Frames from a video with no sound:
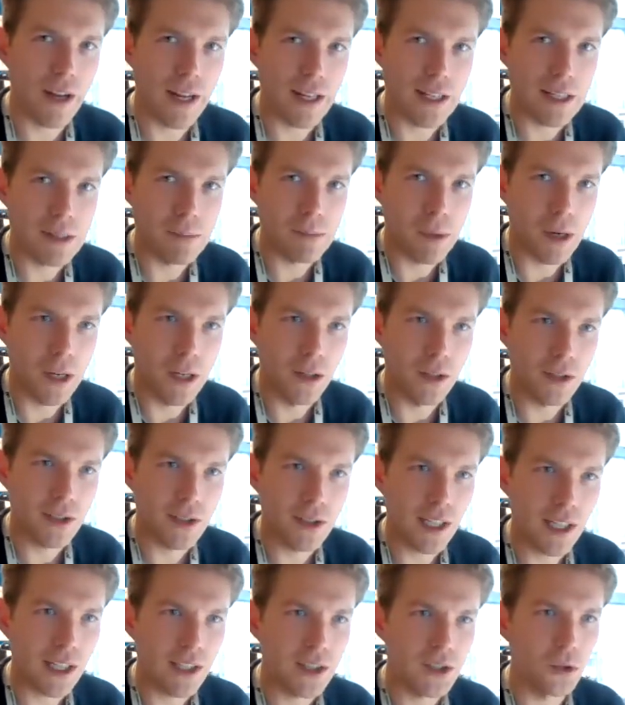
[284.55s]

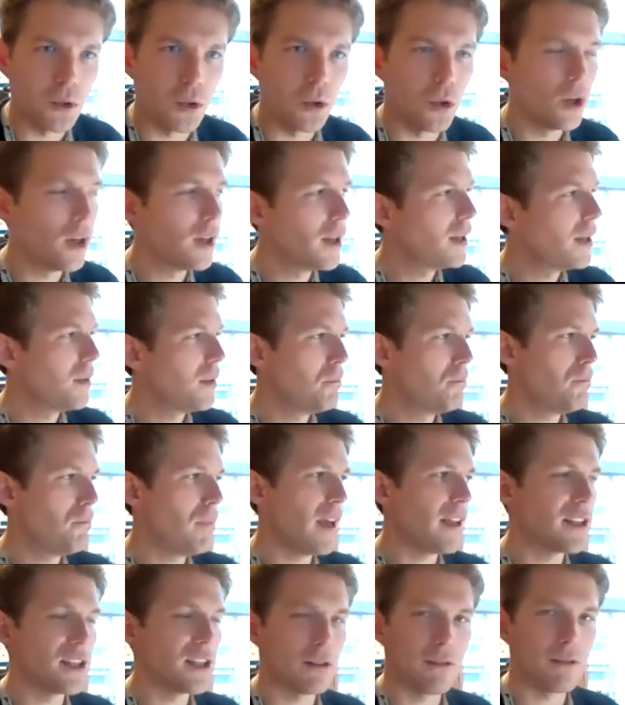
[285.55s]
antibiotics or
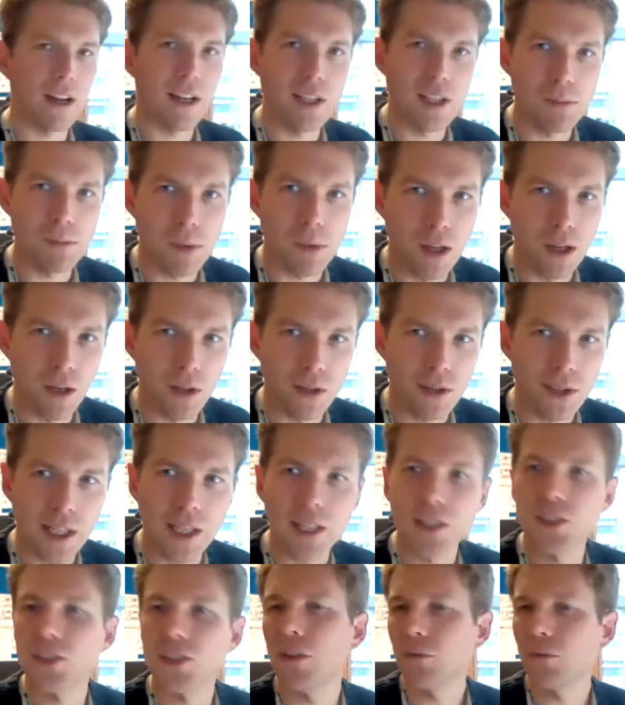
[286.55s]
better antibiotics.